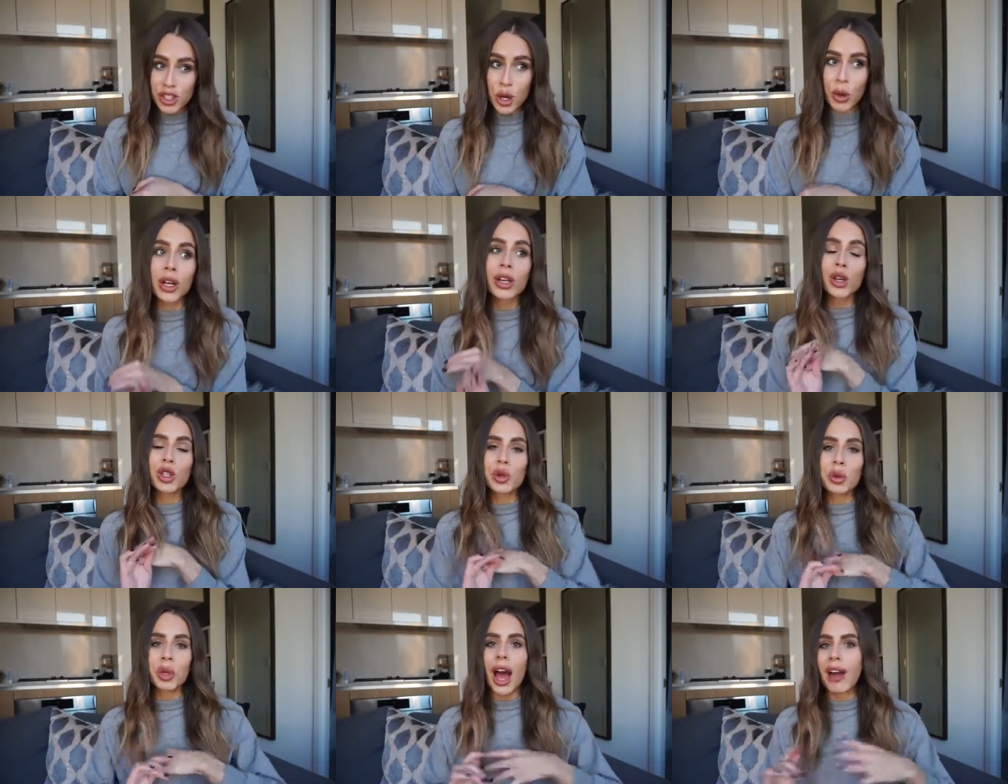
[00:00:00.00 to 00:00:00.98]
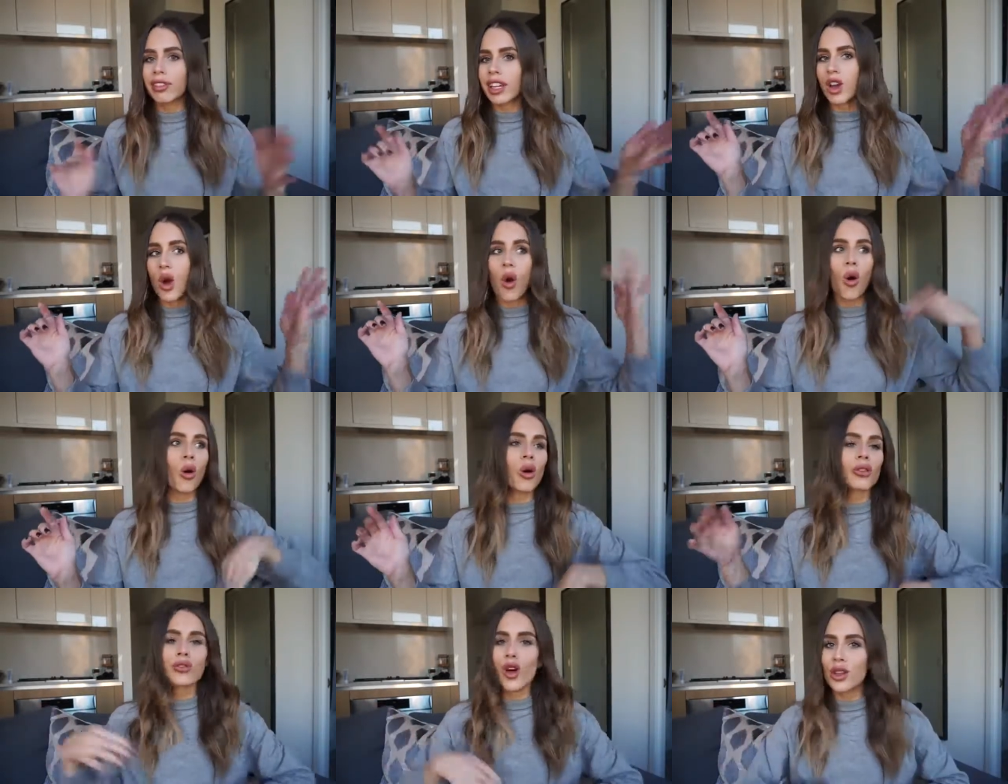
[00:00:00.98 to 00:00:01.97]
So you will have like a
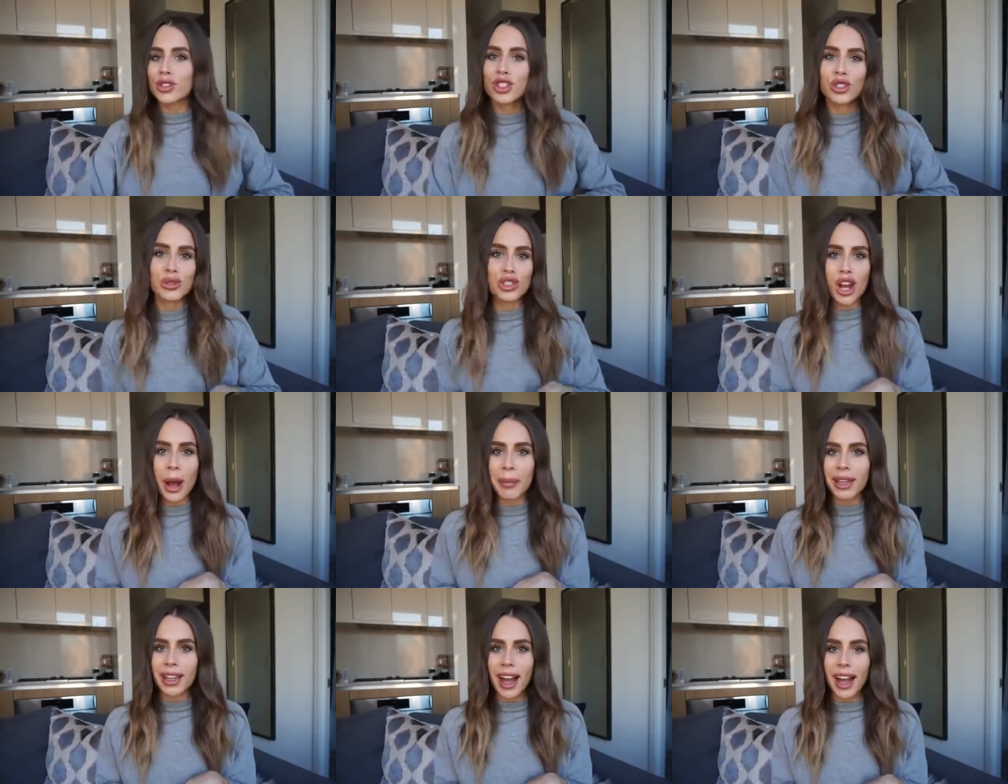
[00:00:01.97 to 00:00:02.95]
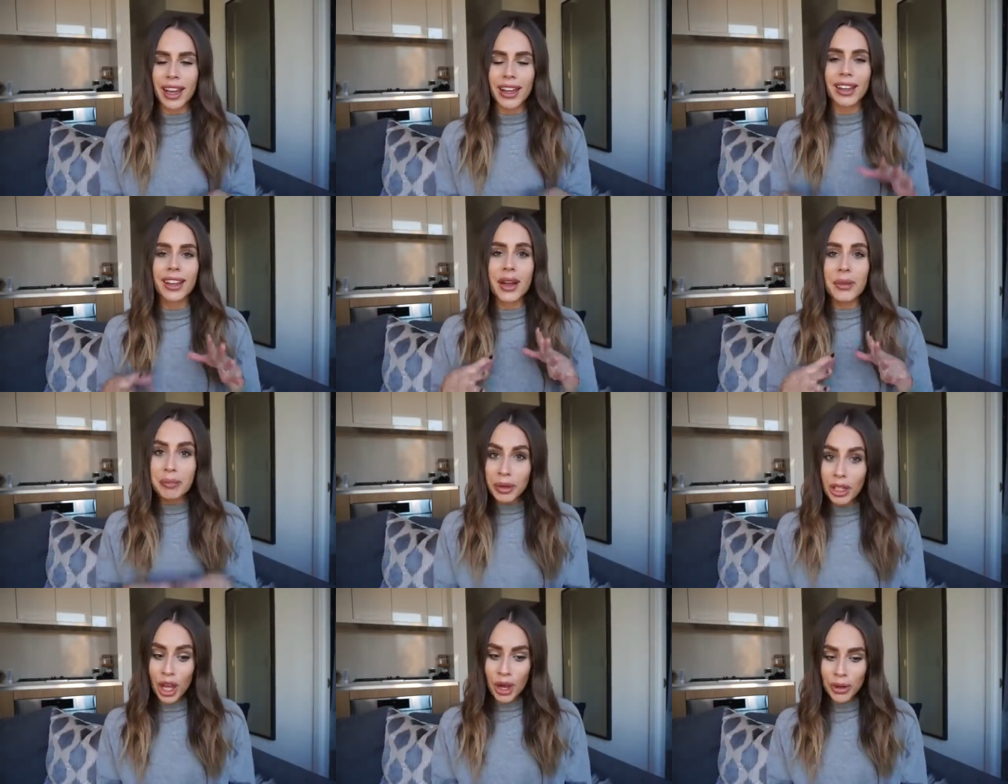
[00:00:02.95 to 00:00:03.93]
whole fall shoe shopping guide
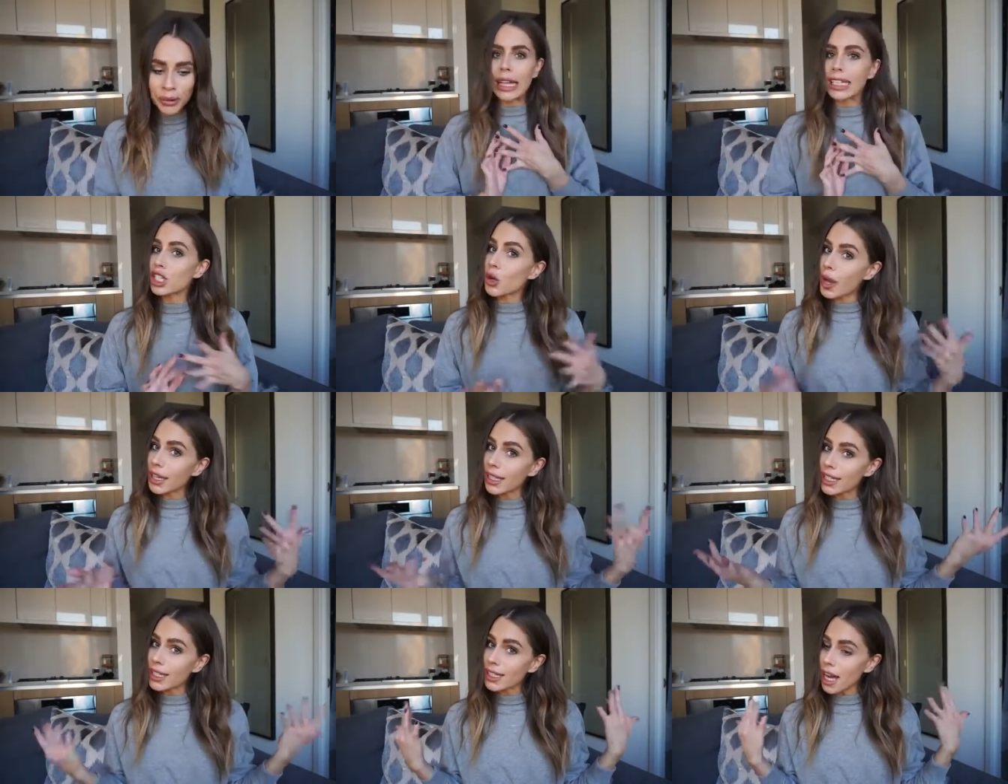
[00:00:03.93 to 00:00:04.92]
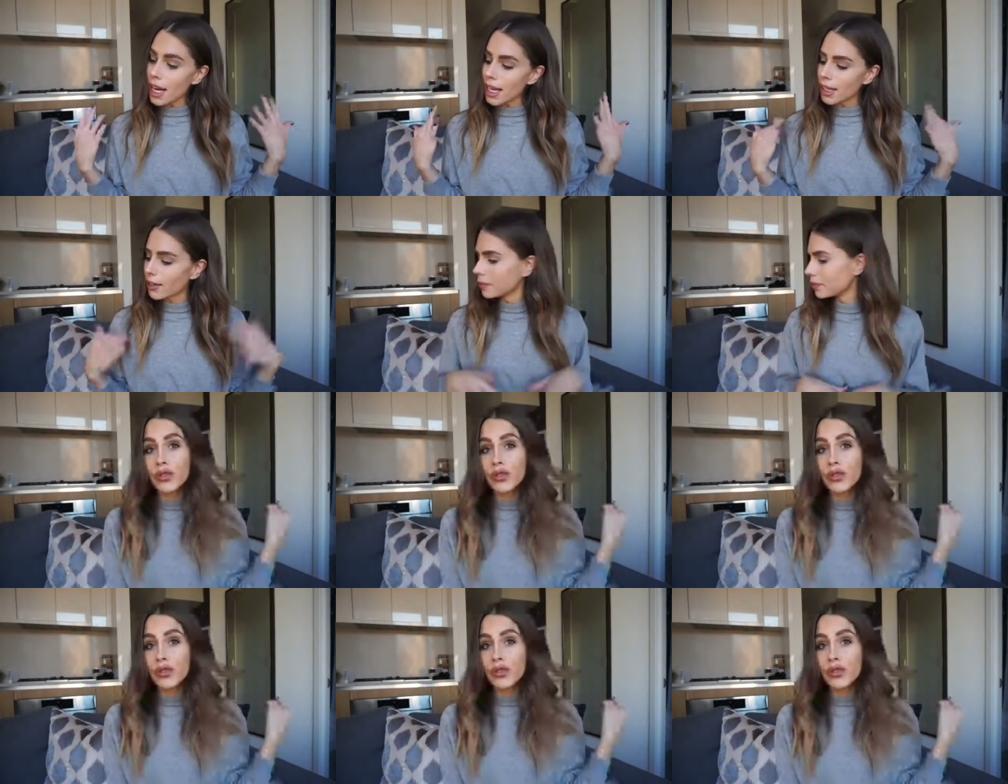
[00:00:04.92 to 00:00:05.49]
below. Let's go ahead and get started.